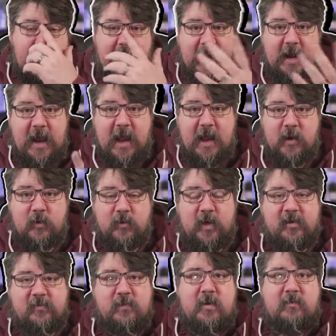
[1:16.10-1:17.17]
anyhow,
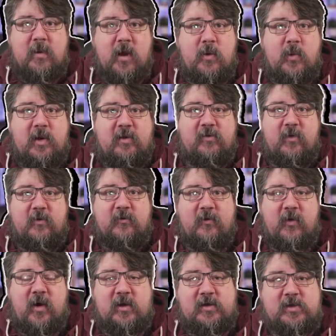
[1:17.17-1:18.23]
that's been my week so
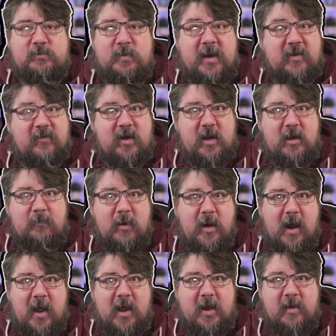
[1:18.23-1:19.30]
far. Just been having a little
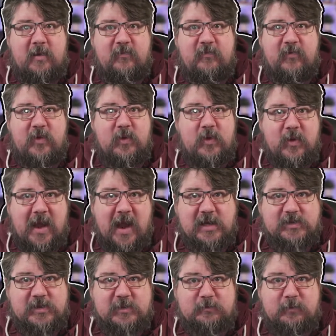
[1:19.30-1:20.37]
play. A few new
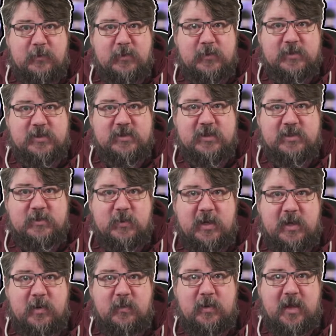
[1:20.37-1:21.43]
gadgets purchased this
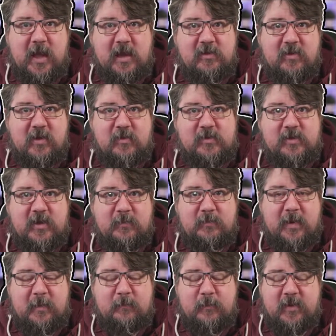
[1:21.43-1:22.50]
week, and we'll get into those in a
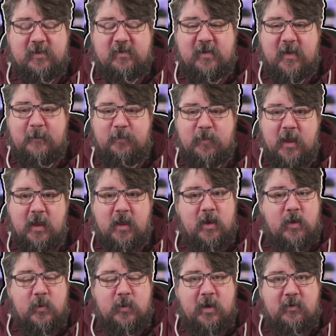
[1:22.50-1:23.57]
bit. But
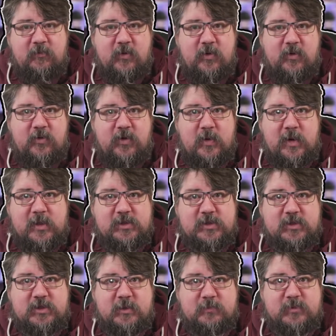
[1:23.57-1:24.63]
without further ado, let's
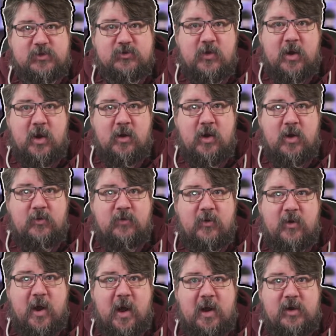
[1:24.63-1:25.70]
just jump straight on
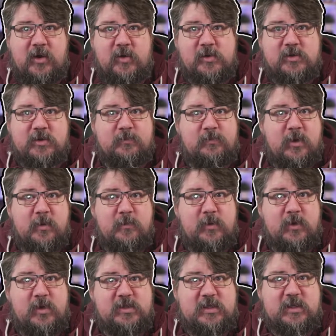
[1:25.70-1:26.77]
over and do some
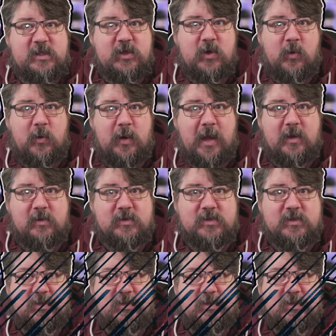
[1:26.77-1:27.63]
community call-outs.